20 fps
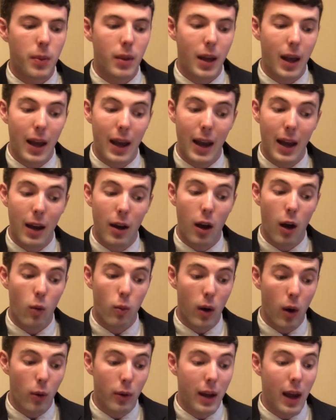and a
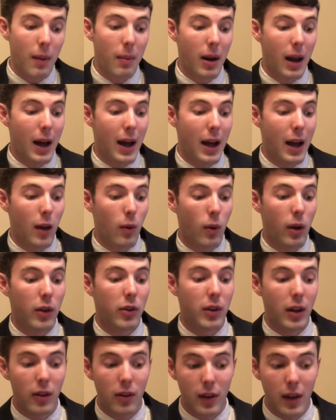road game in Iowa,
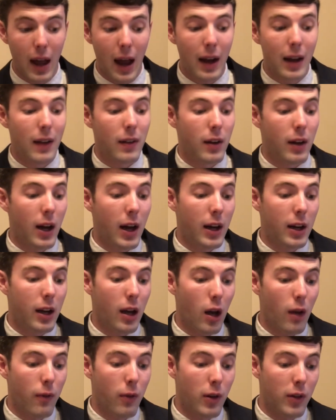Cincinnati in the
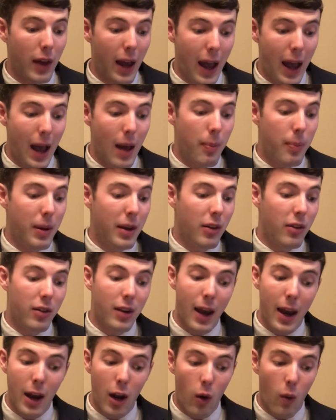non-conference, at Penn
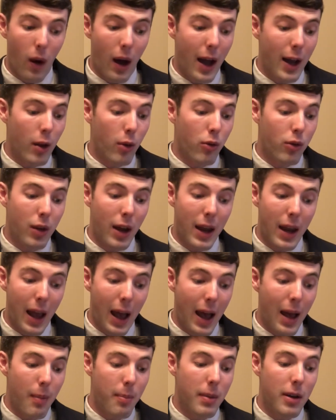State, Ohio State,
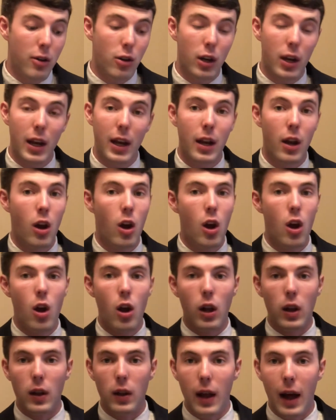at Michigan.
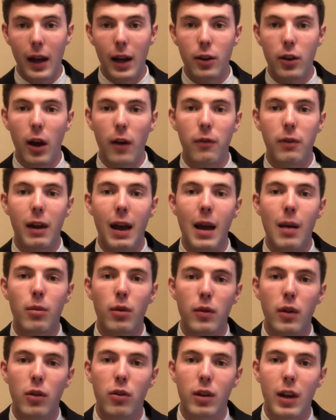A lot of tough games
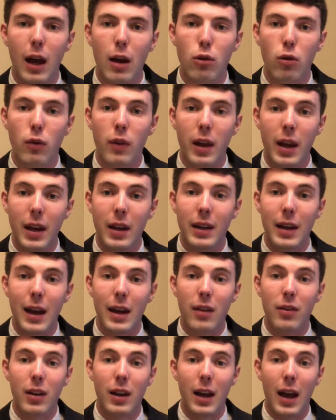on the schedule that
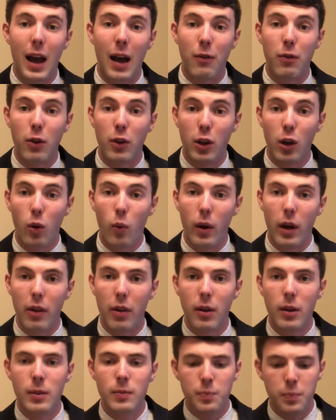Indiana's going to have to deal with.
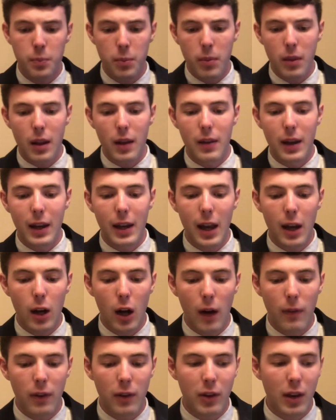They kick
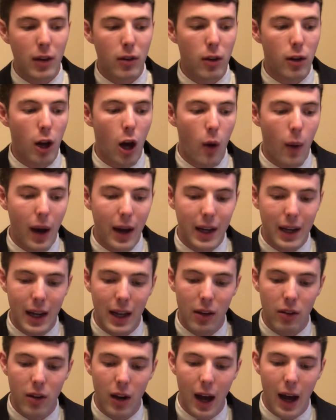off the season, though,
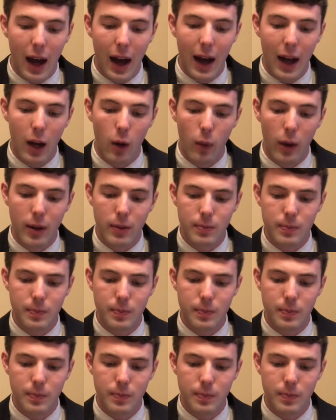against Iowa.